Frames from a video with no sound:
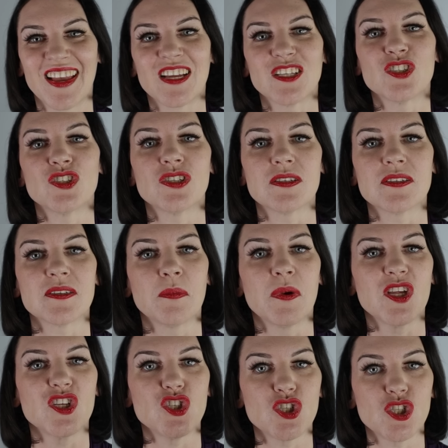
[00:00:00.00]
Just some
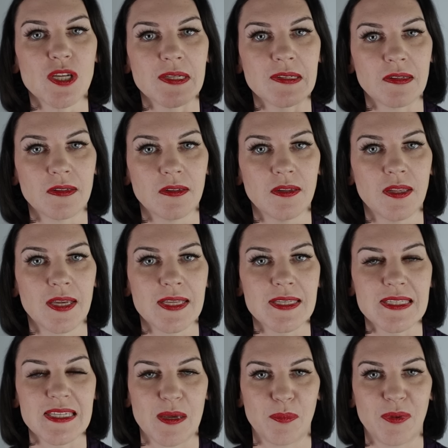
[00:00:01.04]
gentle
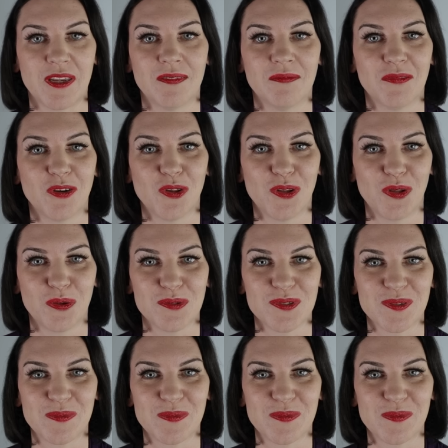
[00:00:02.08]
tapping on those.